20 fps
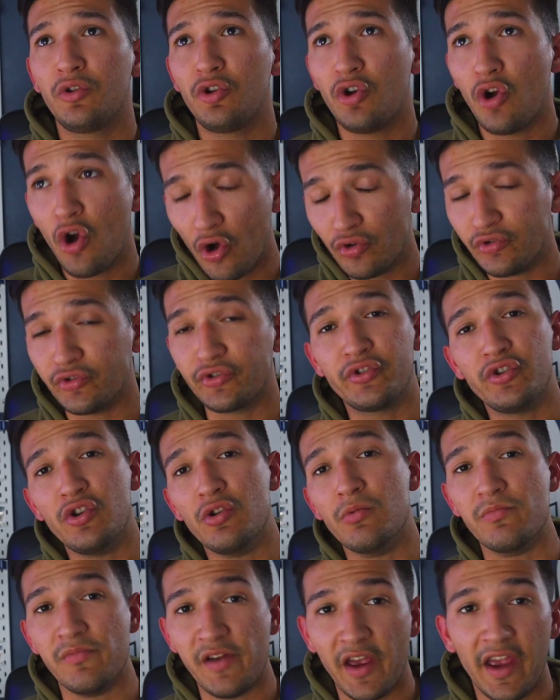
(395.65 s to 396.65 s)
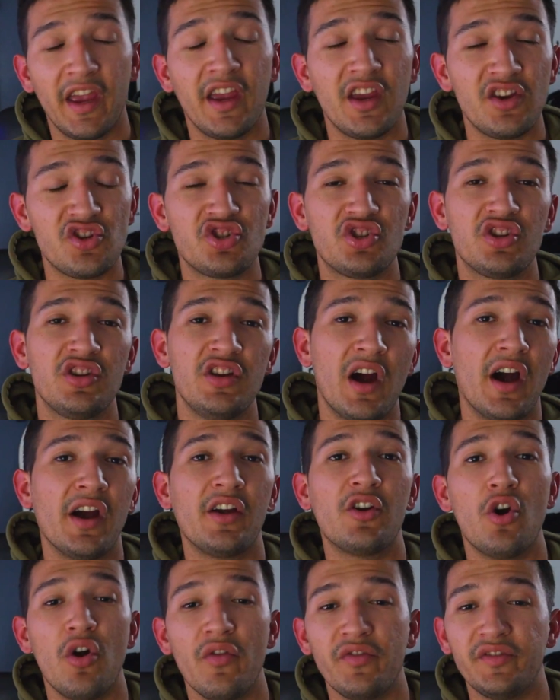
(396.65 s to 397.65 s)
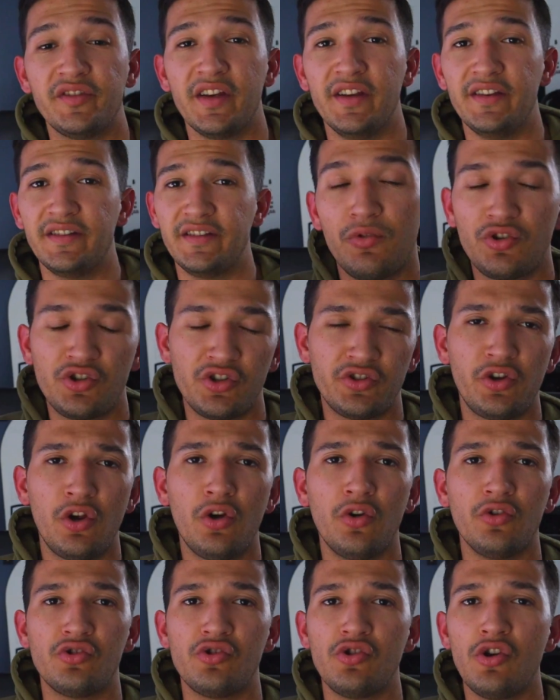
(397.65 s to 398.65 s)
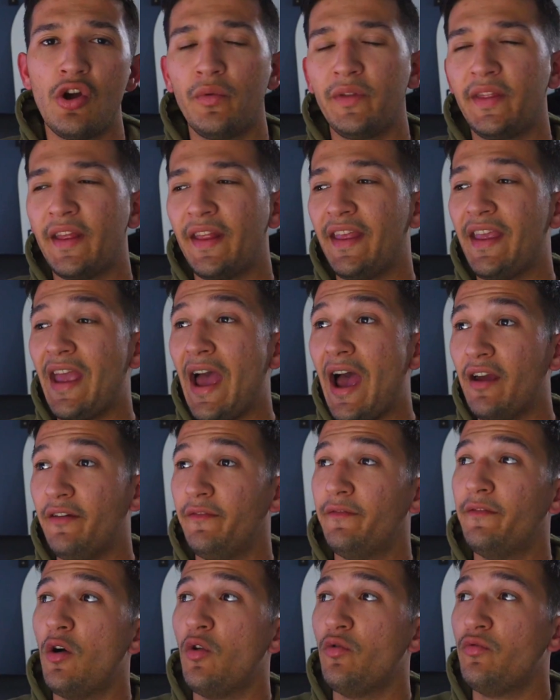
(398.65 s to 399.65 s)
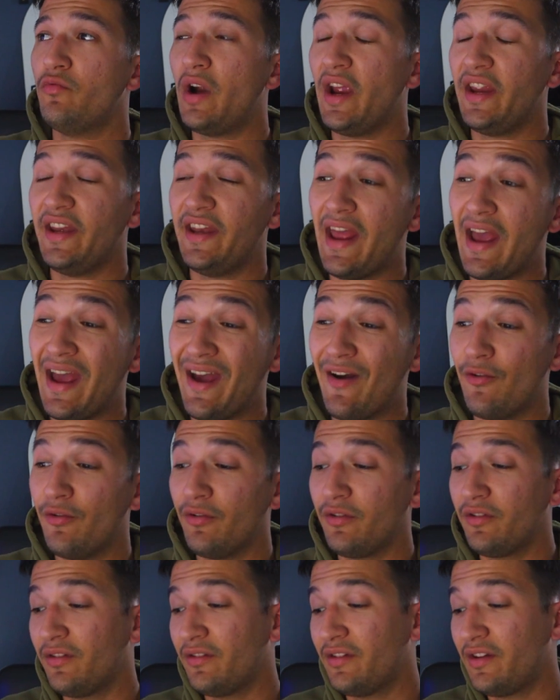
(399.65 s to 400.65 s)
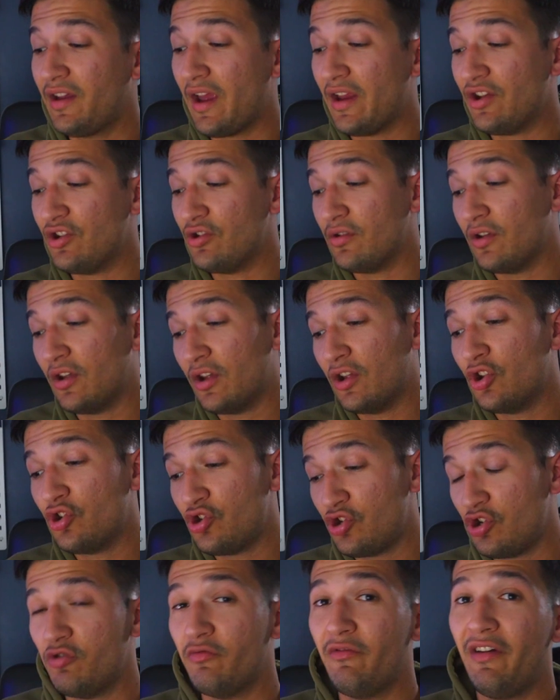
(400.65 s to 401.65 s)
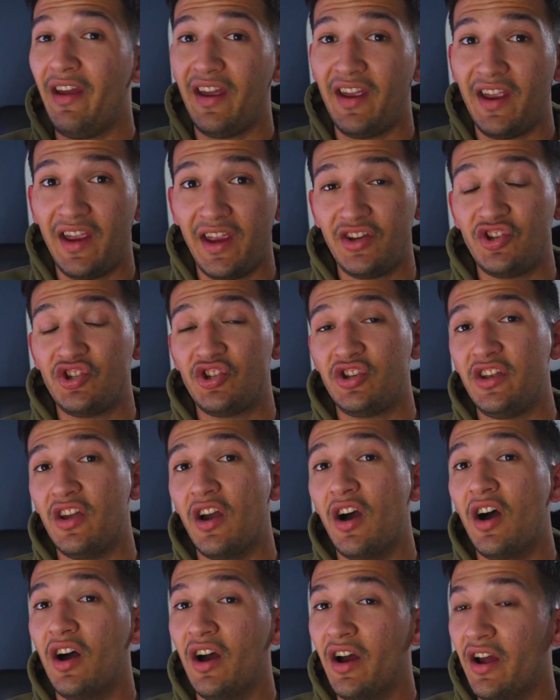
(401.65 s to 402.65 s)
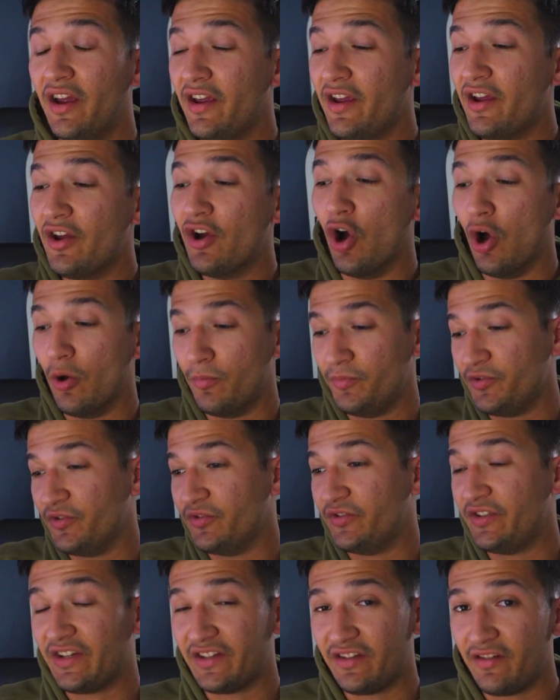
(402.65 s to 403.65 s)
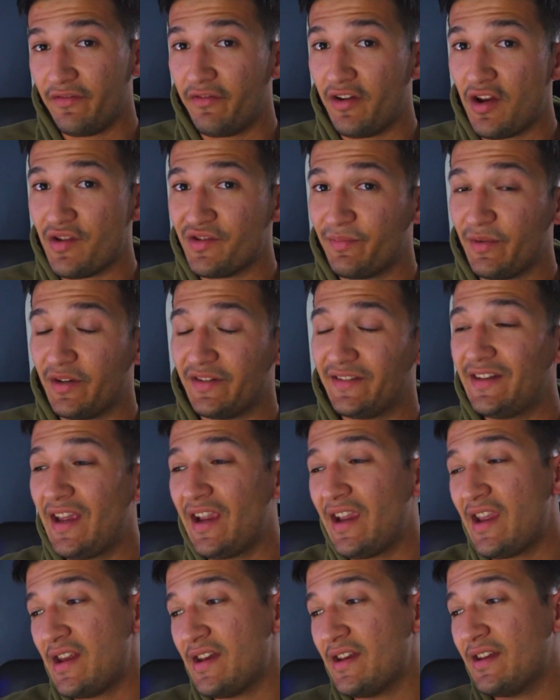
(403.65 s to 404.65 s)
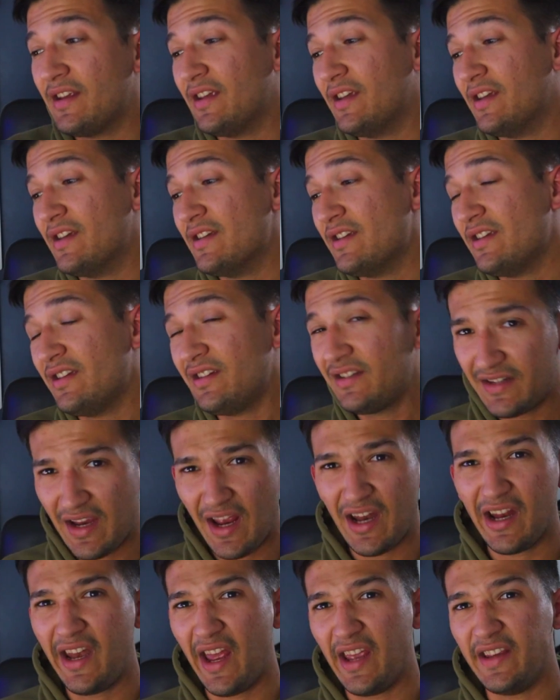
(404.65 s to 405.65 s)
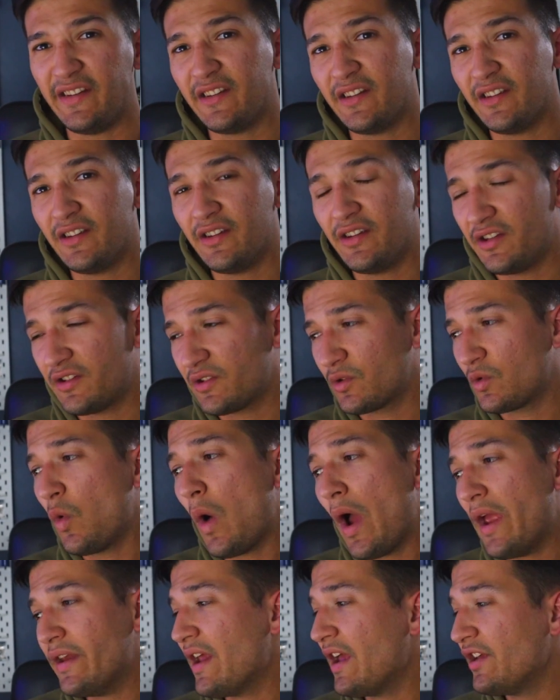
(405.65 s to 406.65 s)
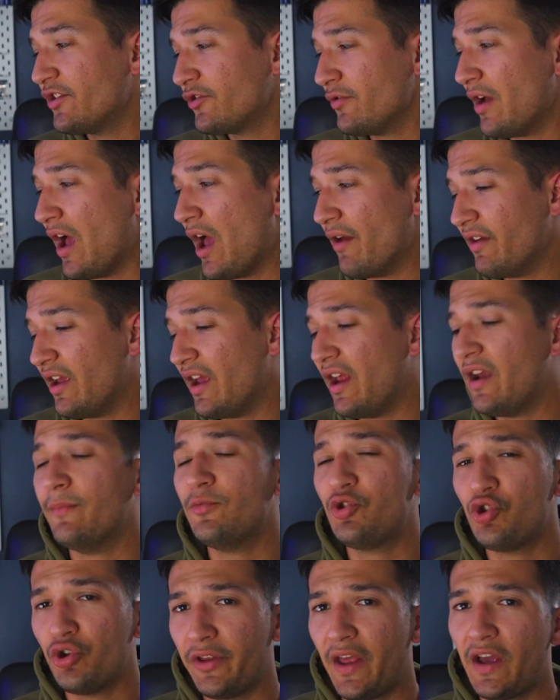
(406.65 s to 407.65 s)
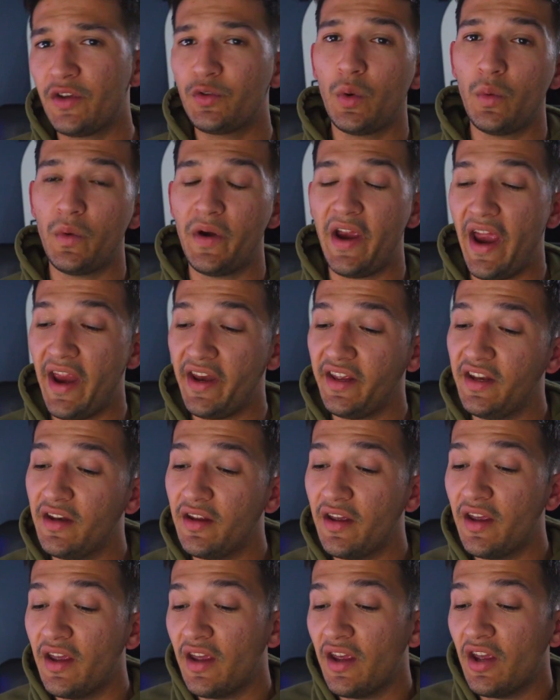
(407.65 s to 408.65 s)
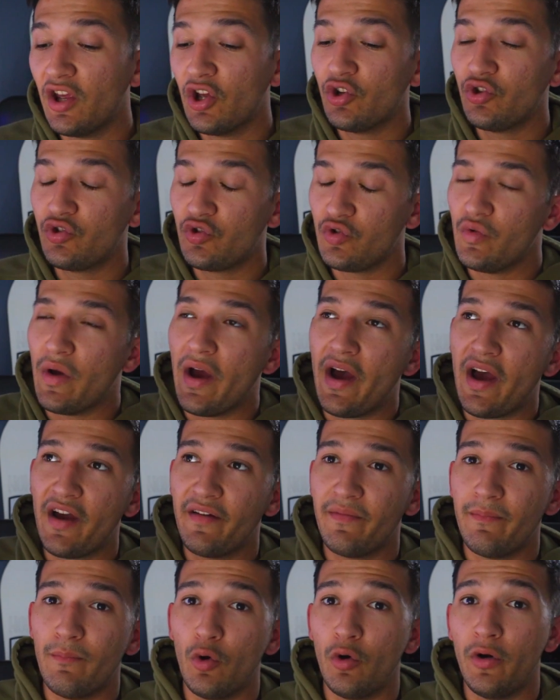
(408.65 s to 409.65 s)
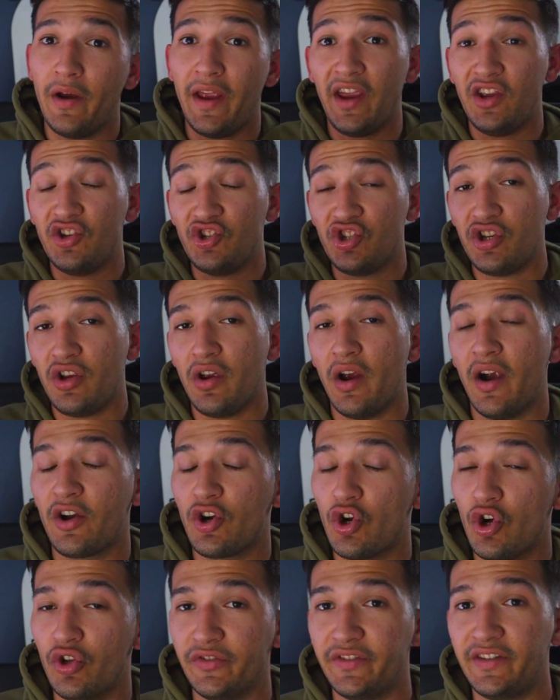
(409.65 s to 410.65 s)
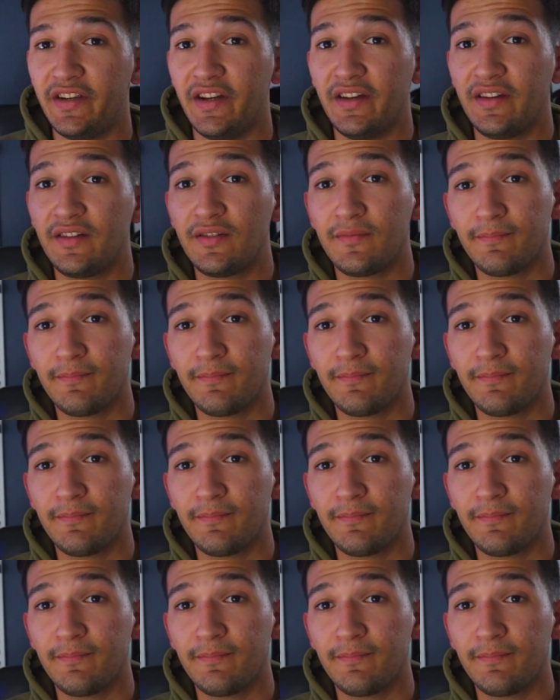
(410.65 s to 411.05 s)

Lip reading: consume HDR content, which is huge, knowing that the iPhone right now can shoot HDR up to 60 frames per second. It's kind of nice. It's quite nice to have it, and I'm sure that's where we're heading, to have more HDR content